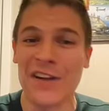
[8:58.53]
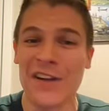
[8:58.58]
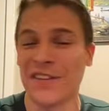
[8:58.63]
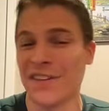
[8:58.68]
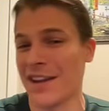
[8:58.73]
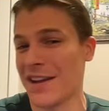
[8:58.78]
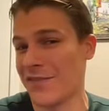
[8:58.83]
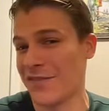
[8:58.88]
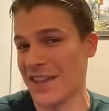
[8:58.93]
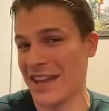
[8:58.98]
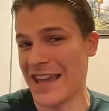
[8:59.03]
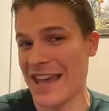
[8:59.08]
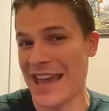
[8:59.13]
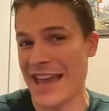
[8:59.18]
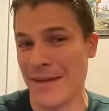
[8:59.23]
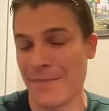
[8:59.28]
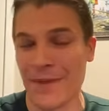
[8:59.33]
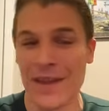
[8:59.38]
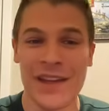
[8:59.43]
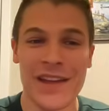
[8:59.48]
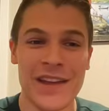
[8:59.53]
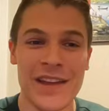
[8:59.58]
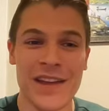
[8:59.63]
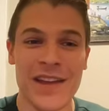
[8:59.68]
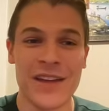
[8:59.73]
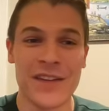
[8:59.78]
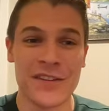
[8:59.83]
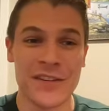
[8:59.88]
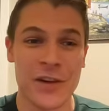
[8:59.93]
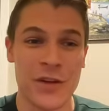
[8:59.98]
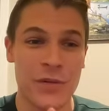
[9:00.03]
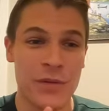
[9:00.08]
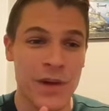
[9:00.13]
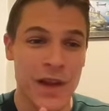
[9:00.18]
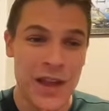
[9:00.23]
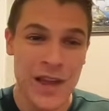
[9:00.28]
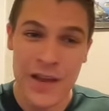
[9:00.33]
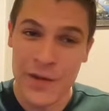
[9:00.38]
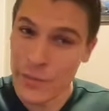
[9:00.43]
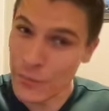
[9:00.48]
outset of the game.
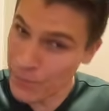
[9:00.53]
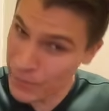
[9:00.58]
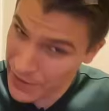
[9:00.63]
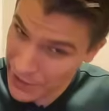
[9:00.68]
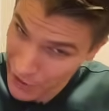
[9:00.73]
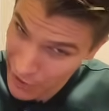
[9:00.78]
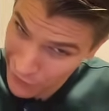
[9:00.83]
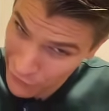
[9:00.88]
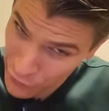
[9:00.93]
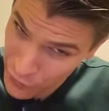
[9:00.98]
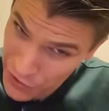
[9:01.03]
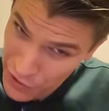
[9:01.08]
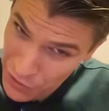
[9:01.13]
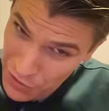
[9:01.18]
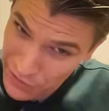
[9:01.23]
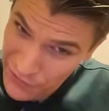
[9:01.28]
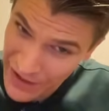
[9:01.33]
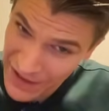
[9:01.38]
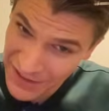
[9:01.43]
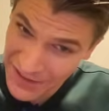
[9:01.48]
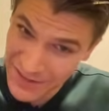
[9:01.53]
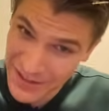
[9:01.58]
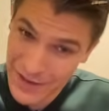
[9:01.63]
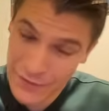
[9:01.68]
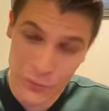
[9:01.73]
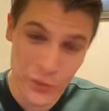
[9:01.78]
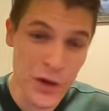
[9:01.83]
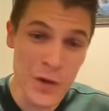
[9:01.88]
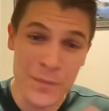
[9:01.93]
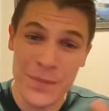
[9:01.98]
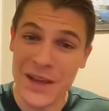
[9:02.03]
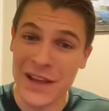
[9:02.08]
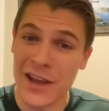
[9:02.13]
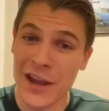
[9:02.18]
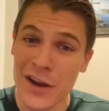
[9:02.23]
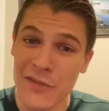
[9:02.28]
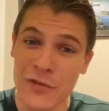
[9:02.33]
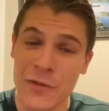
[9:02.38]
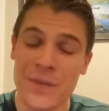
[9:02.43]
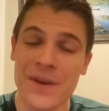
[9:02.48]
So be careful what you invest in. Well, don't be
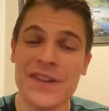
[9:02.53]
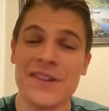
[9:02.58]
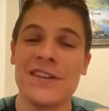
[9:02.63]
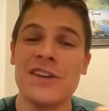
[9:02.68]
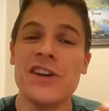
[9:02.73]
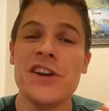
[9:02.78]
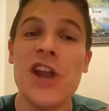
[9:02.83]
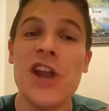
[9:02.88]
careful, but just